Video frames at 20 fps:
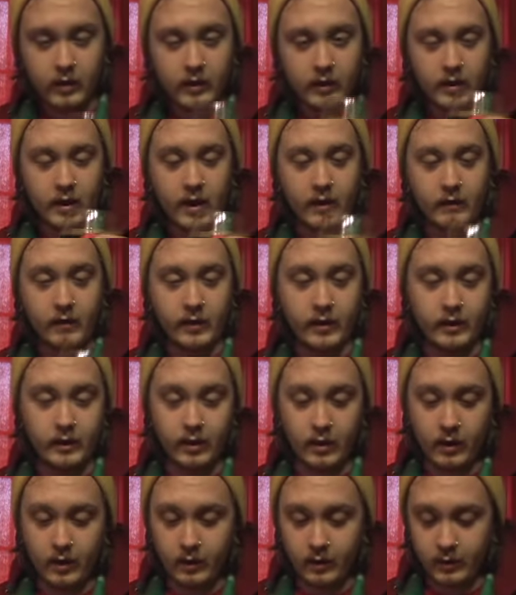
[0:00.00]
kind of like a
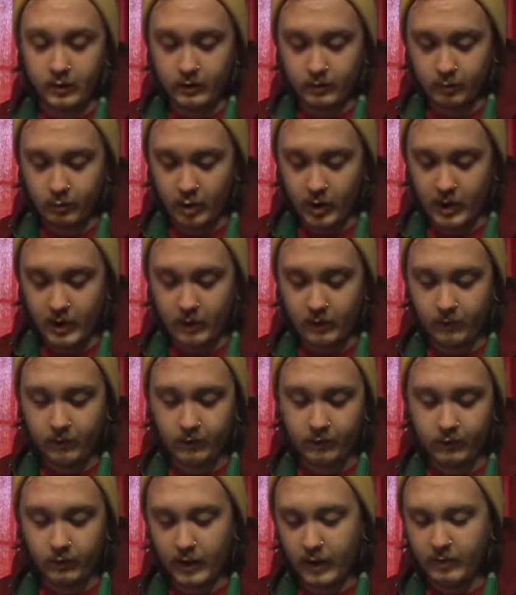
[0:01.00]
dark brown
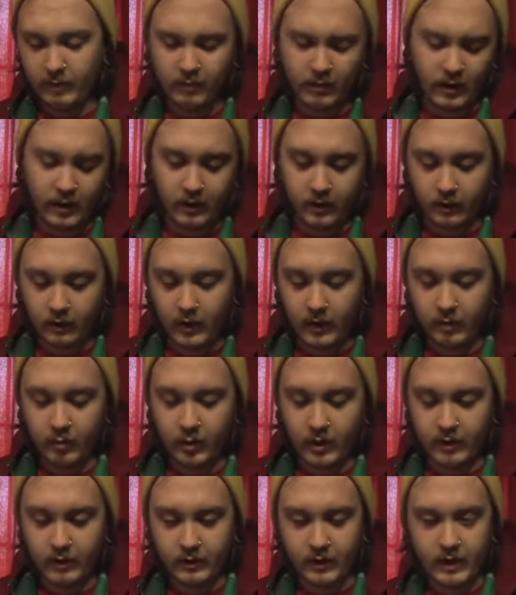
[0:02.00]
or light I don't know light
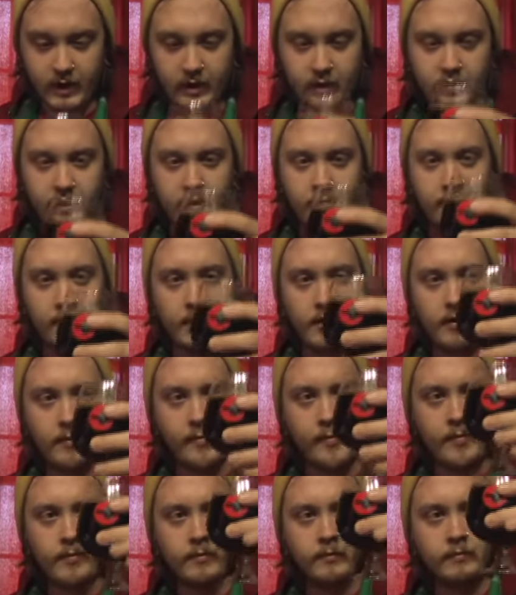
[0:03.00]
brown tannish head um
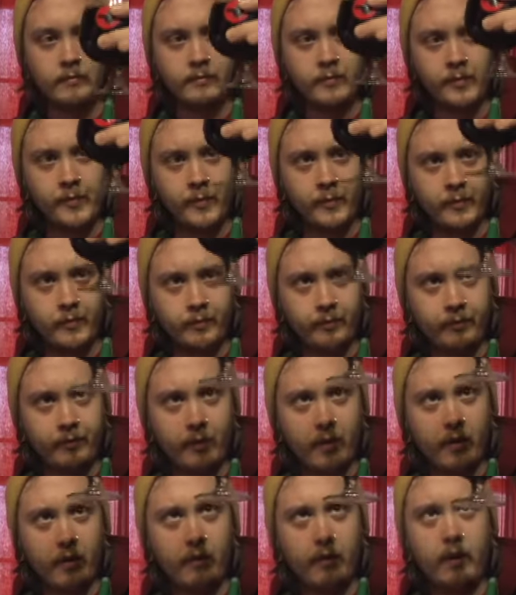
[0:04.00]

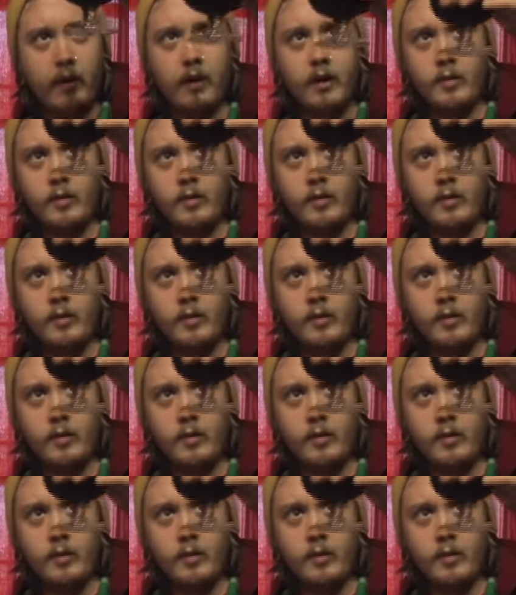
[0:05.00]
uh,